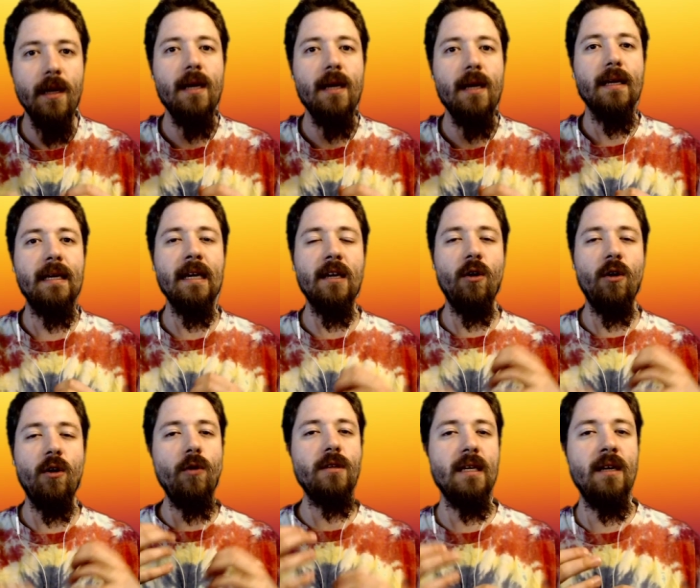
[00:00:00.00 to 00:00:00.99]
get gold
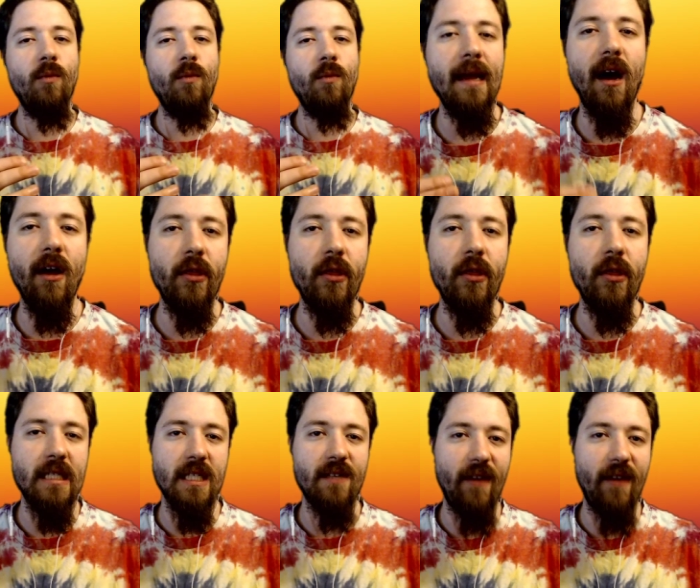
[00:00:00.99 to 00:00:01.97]
in a way other than
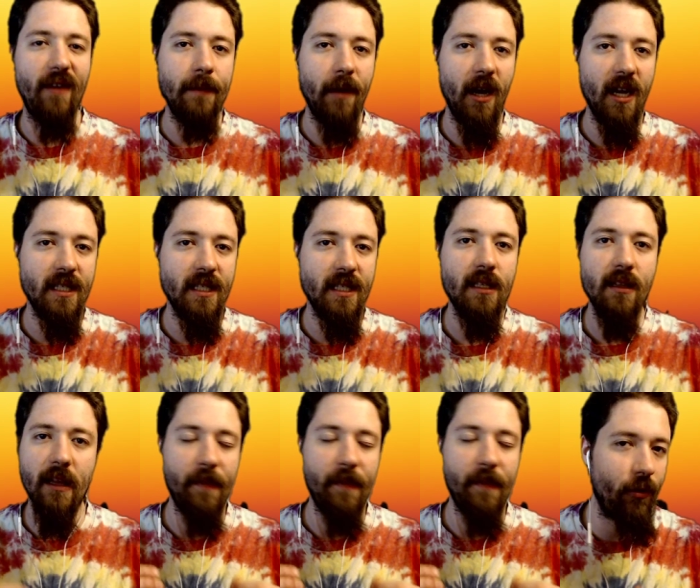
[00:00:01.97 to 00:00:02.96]
just fighting bosses.
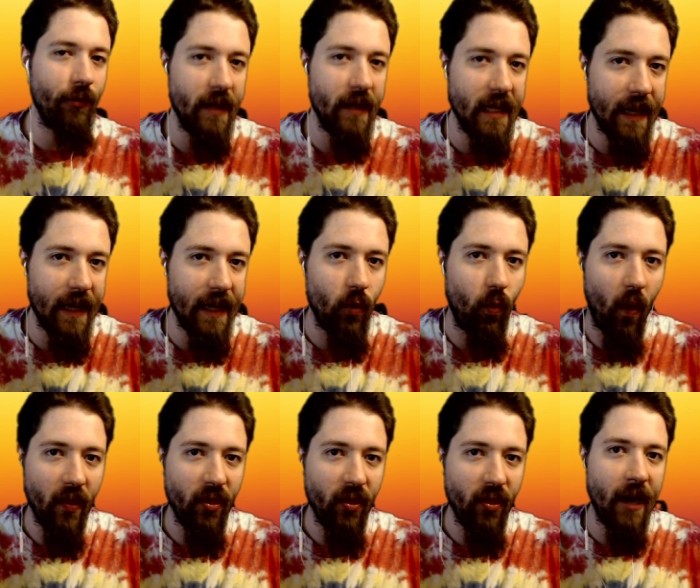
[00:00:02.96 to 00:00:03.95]
Lamech only gives you
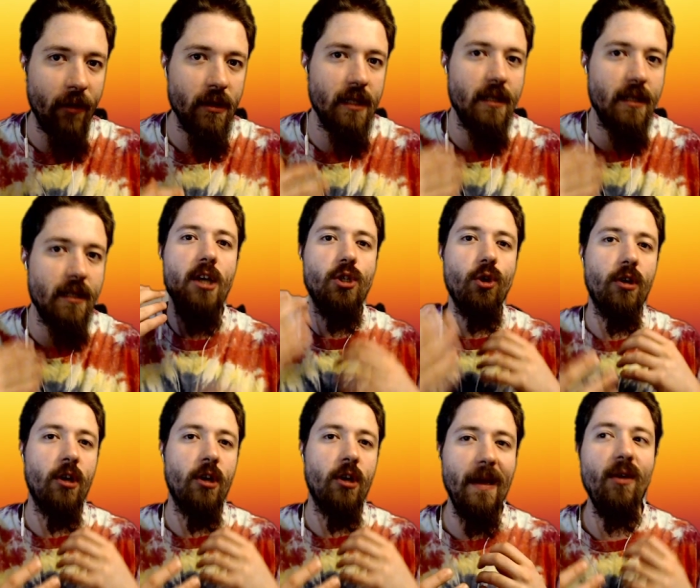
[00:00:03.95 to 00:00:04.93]
1000, so it could
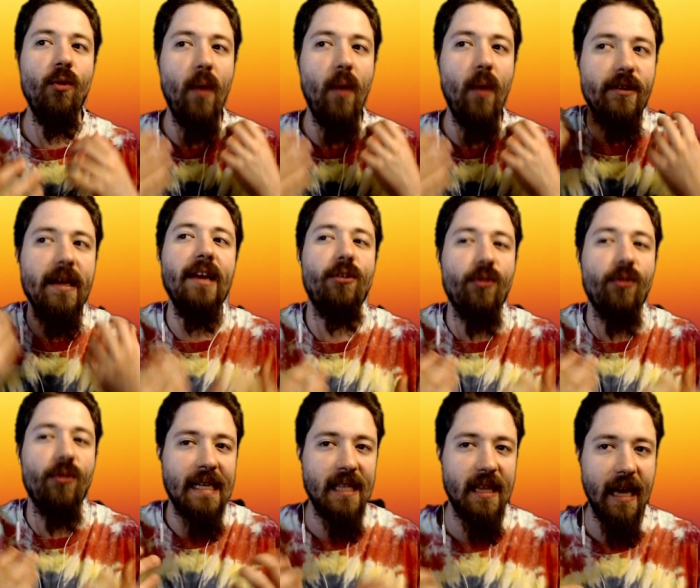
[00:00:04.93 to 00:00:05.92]
be the way to get your last
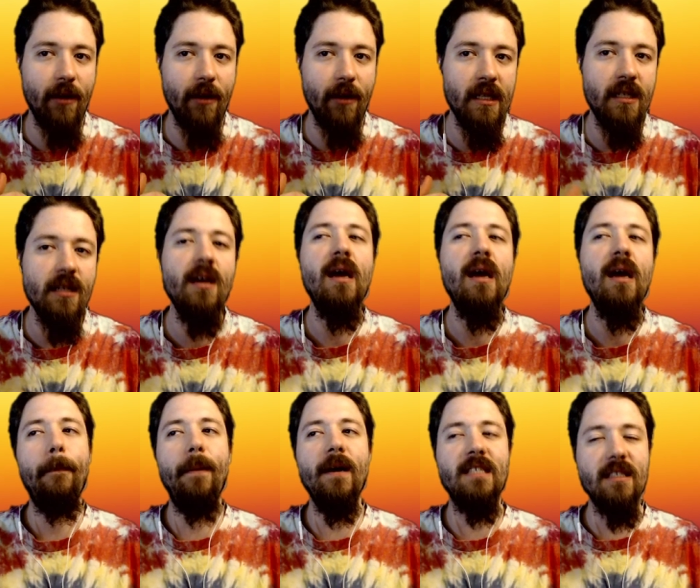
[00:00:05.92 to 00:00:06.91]
1000 but
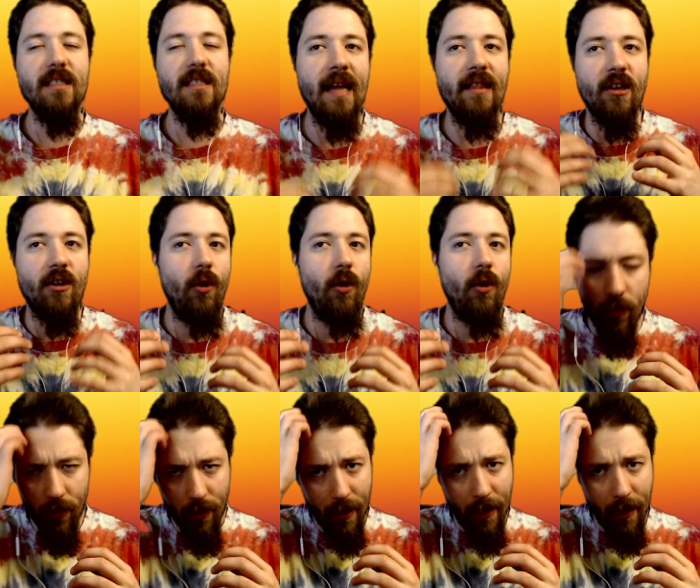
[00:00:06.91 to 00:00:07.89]
it's not the goal.
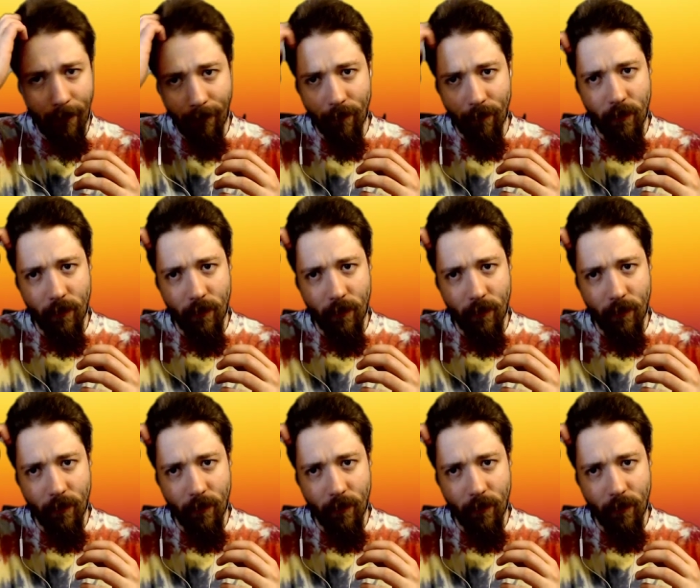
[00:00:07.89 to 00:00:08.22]
Um,